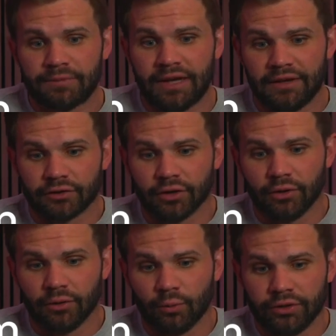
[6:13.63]
And
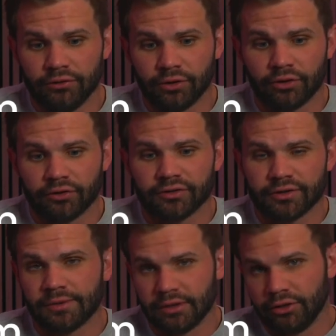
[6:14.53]
so when you focus on
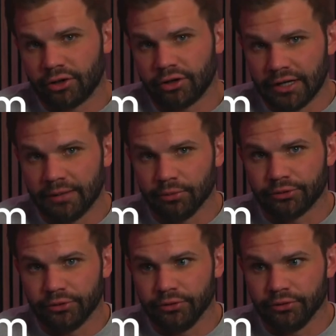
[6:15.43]
something that you're already able to
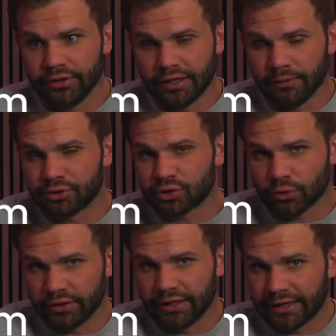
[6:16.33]
do, it helps
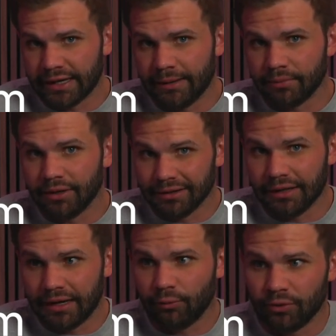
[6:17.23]
shorten that gap a
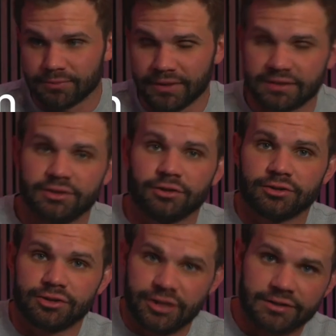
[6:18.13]
lot, which makes your
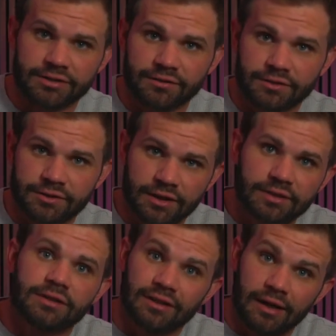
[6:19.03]
chances of
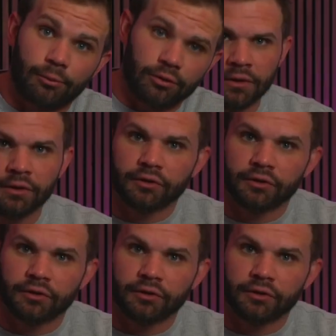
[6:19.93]
success a lot more likely.